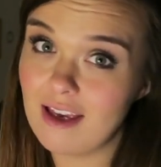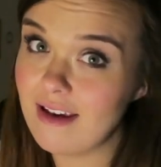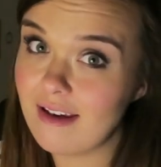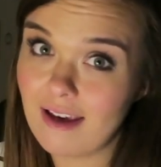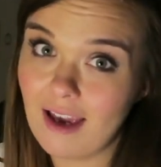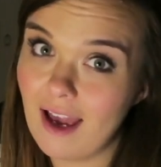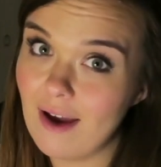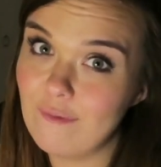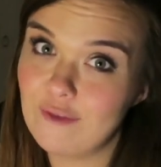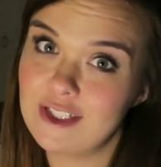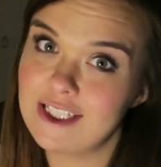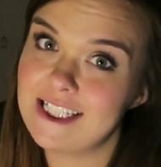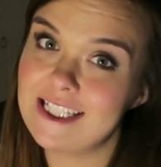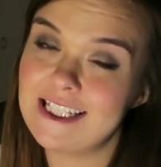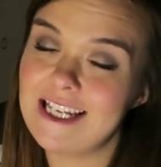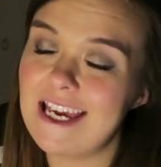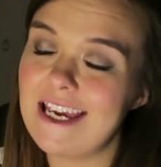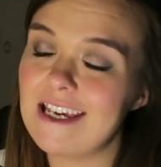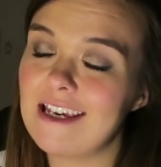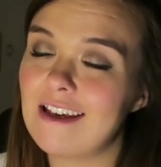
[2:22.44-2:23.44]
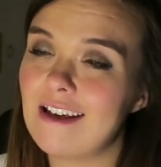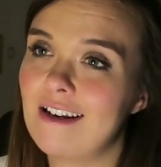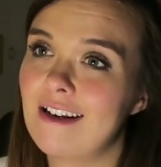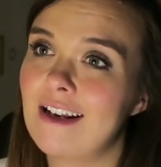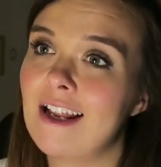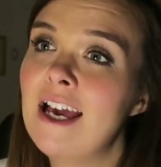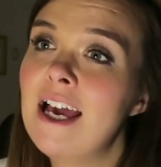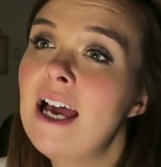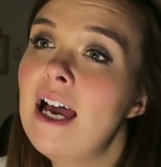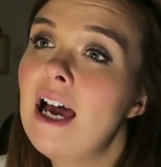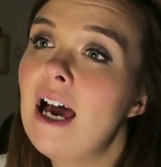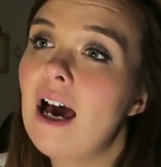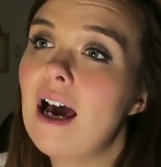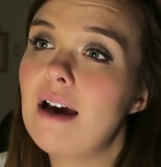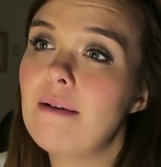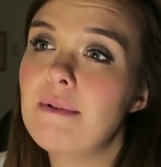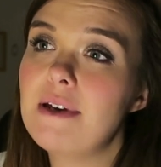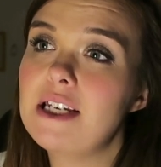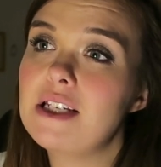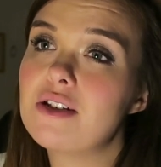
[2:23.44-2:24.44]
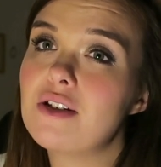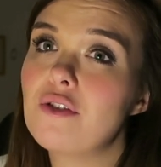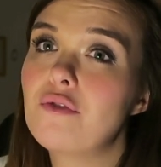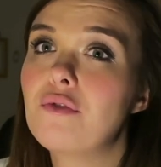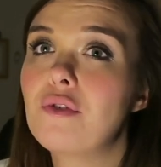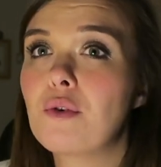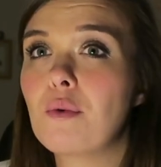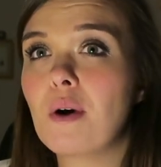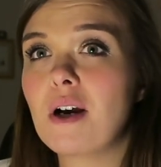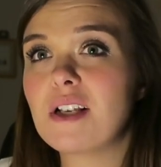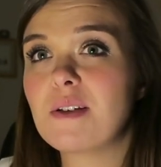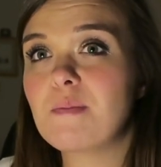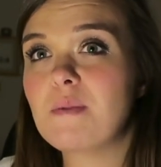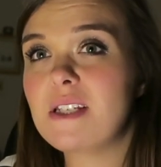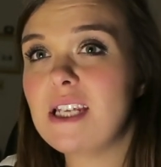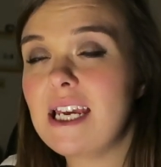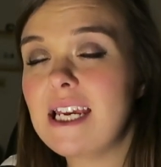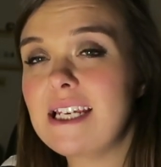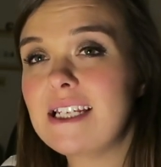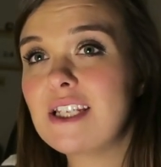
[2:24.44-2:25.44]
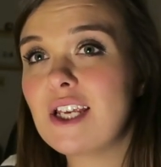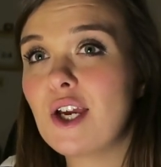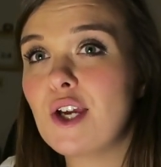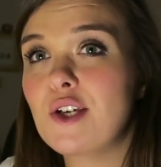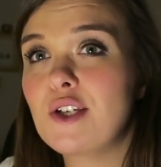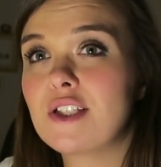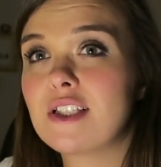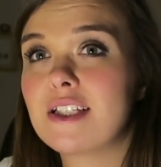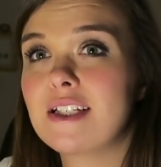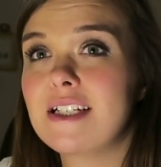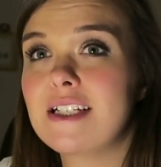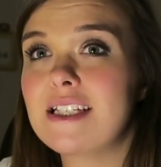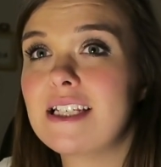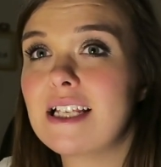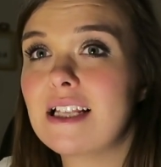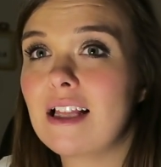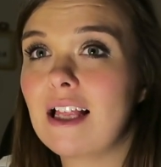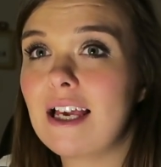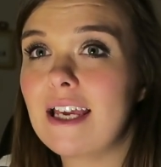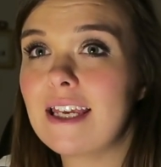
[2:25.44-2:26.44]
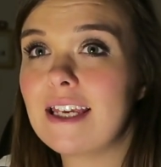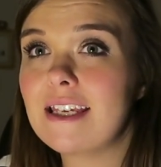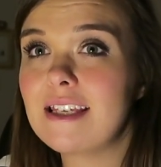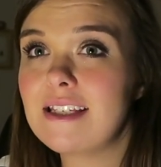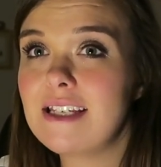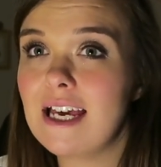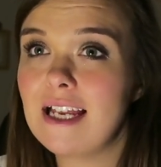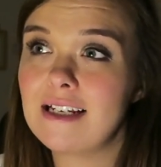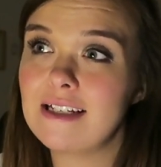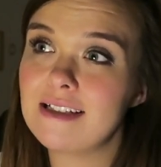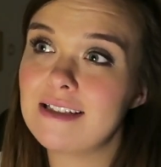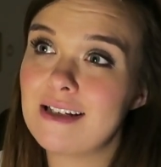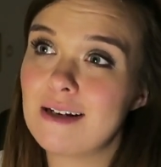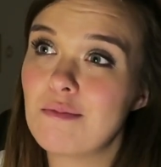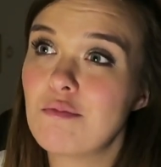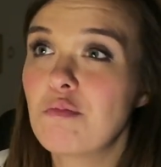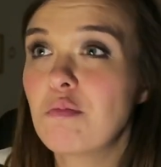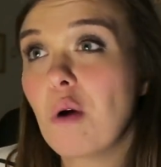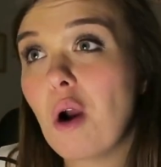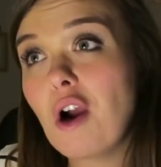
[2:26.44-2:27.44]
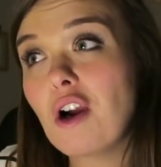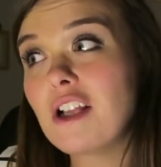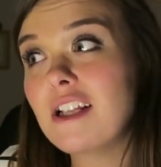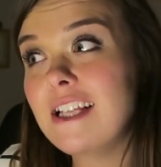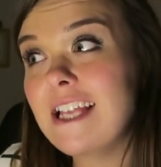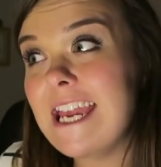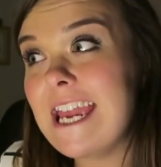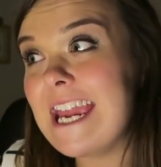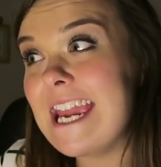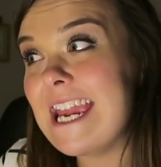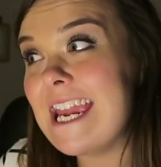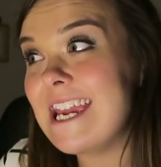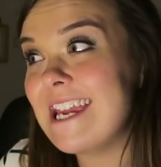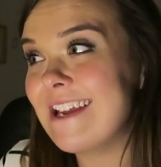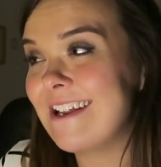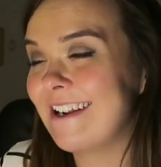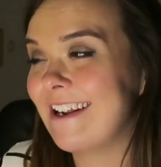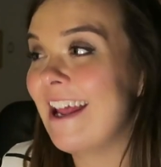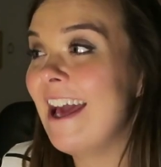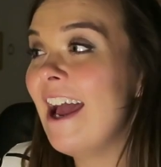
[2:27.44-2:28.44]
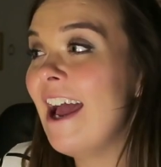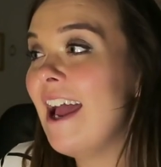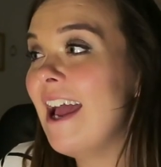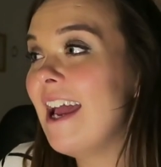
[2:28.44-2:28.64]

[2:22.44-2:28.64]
like, having a steak. And I made dauphinoise potatoes, and I did, like, 10 to 10 broccoli and